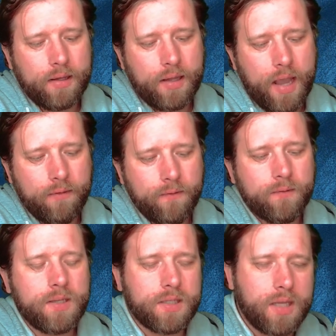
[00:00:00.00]
have
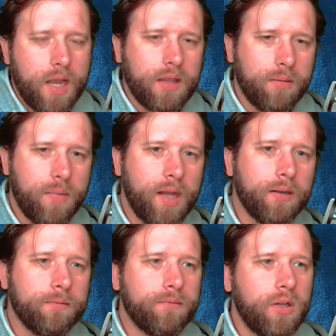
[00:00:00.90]
to say on the
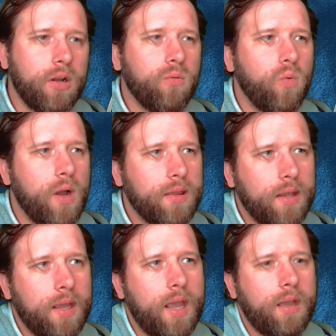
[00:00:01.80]
matter. You know, what
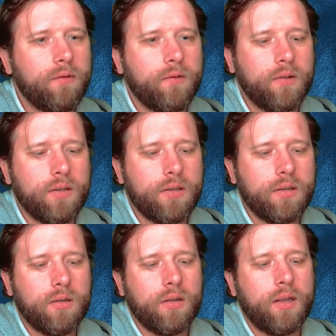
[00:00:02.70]
they have, uh,
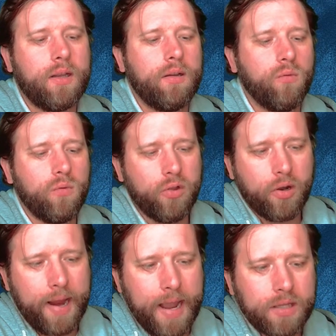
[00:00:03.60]
uh
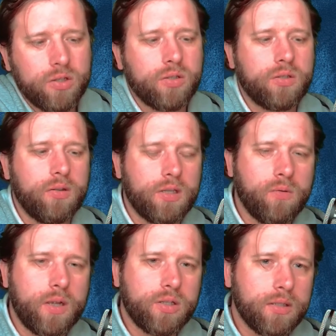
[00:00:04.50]
their answers to these
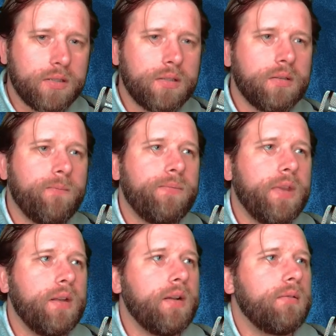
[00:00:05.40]
questions.
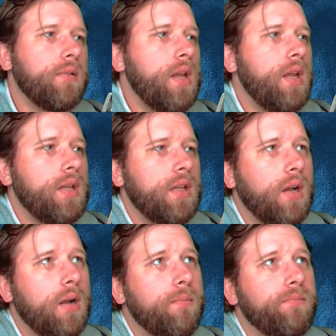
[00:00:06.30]
You know,
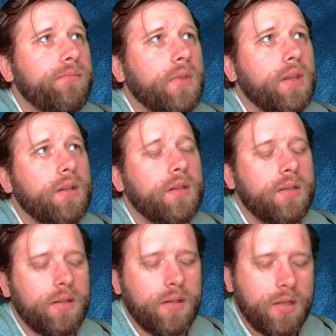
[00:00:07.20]
um,
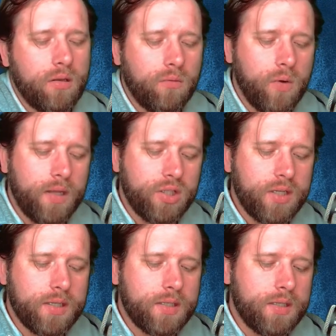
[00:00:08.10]
when
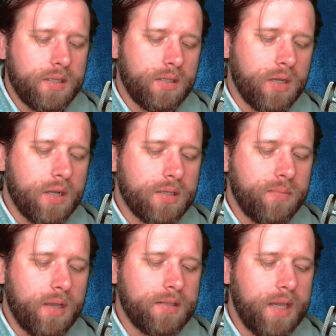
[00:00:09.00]
Jesus uh, talks
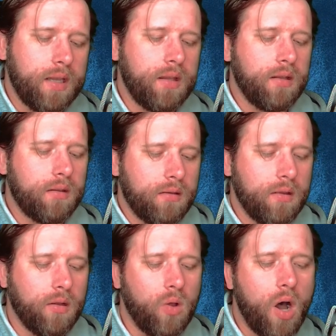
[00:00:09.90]
about taking
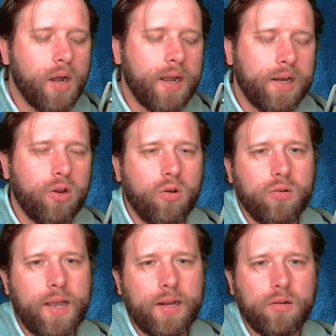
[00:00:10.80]
the log out of your
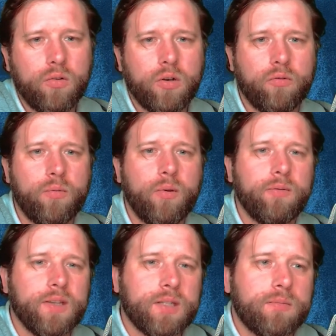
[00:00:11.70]
own eye in order to
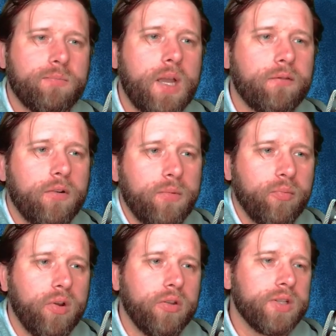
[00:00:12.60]
remove the speck from your
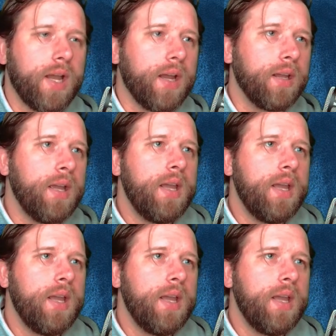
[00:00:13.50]
brother's eye,